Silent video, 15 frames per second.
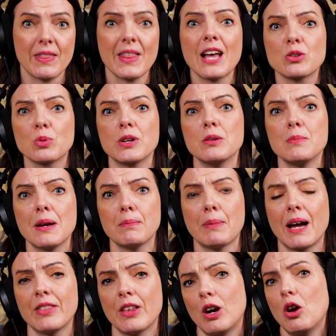And that's what you mean
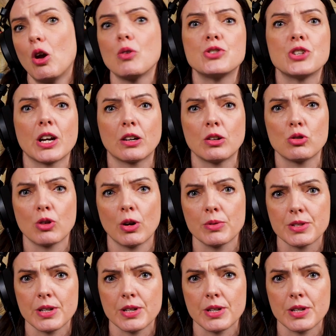by the logic control